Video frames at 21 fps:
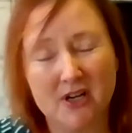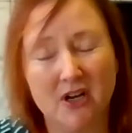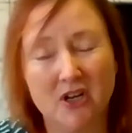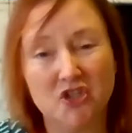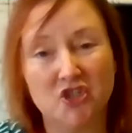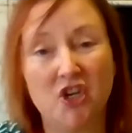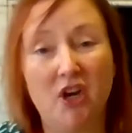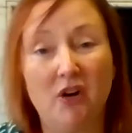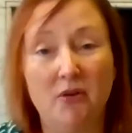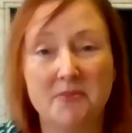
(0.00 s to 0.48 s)
car
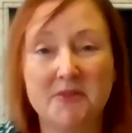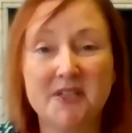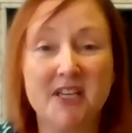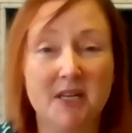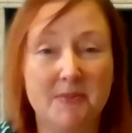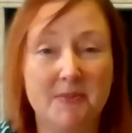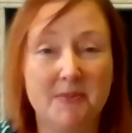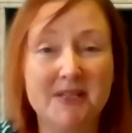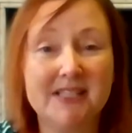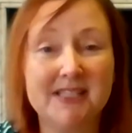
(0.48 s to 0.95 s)
showroom is
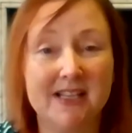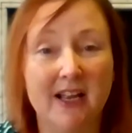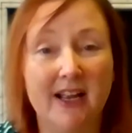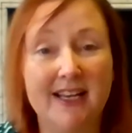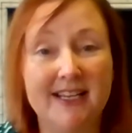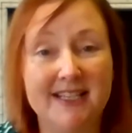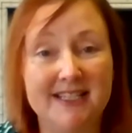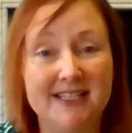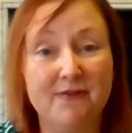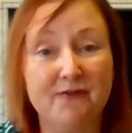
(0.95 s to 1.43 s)
going to be
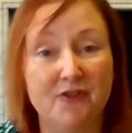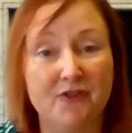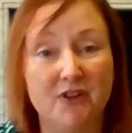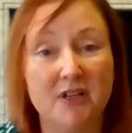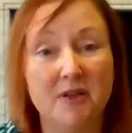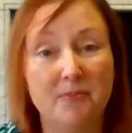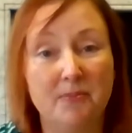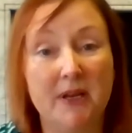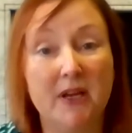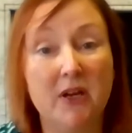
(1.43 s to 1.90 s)
slightly
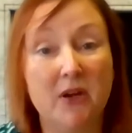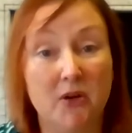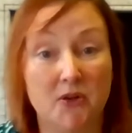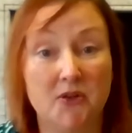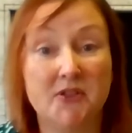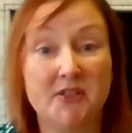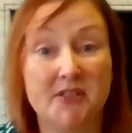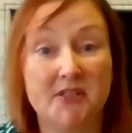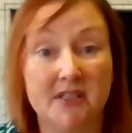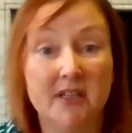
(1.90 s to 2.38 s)
different
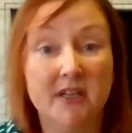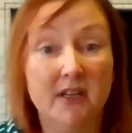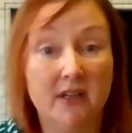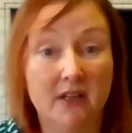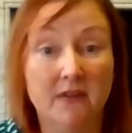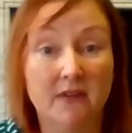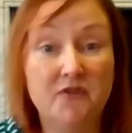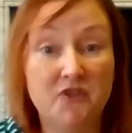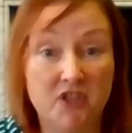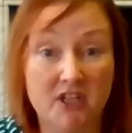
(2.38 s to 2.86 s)
because
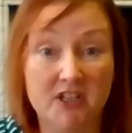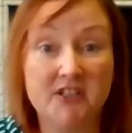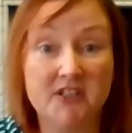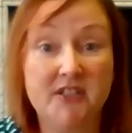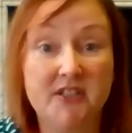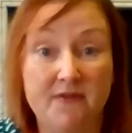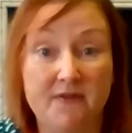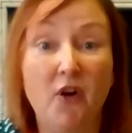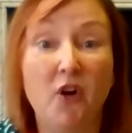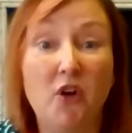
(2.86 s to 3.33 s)
of just
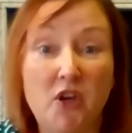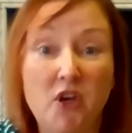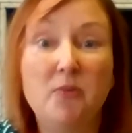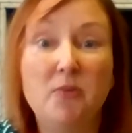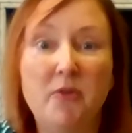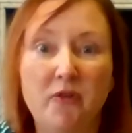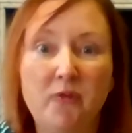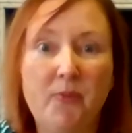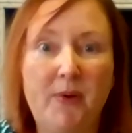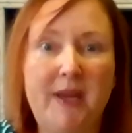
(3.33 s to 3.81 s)
the
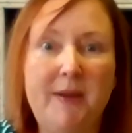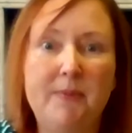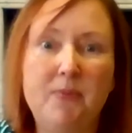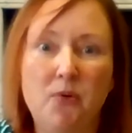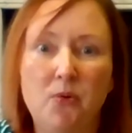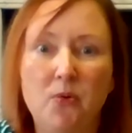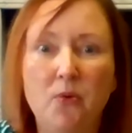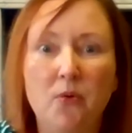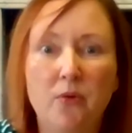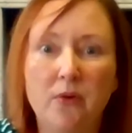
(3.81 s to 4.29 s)
volume of
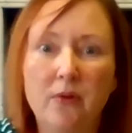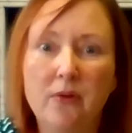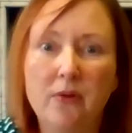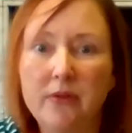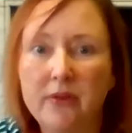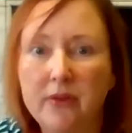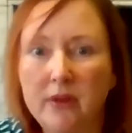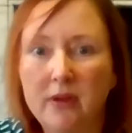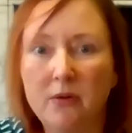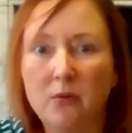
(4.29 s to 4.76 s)
people
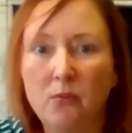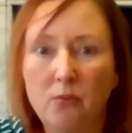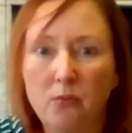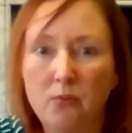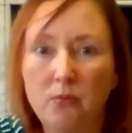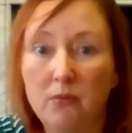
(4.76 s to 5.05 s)
that